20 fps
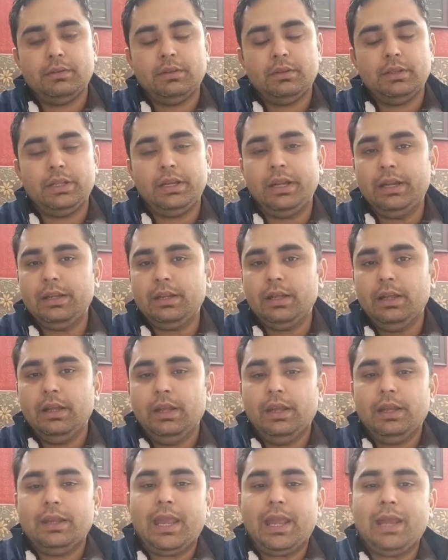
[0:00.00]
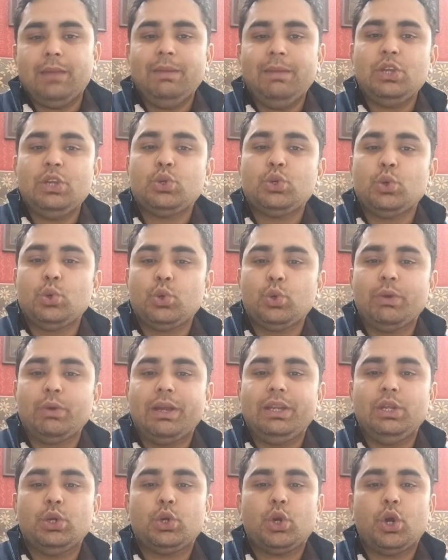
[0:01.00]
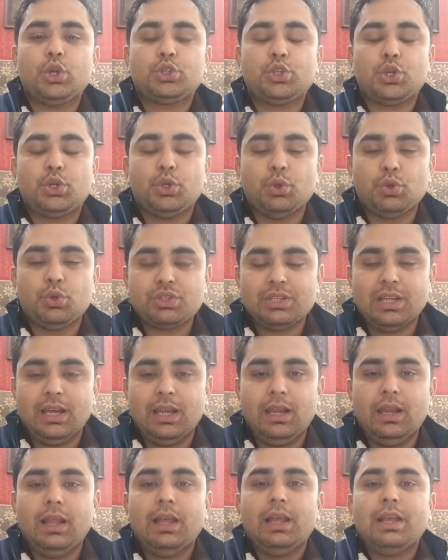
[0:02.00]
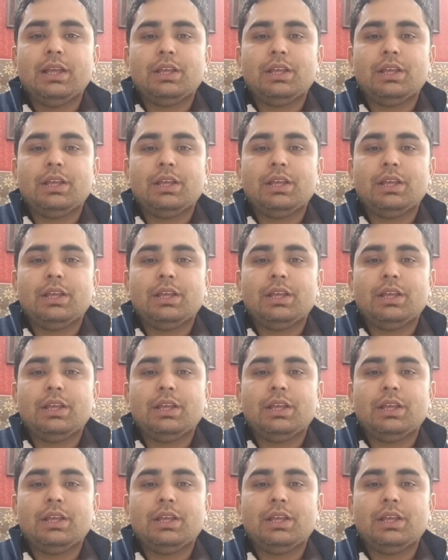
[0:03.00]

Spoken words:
The writ can be issued to any constitutional,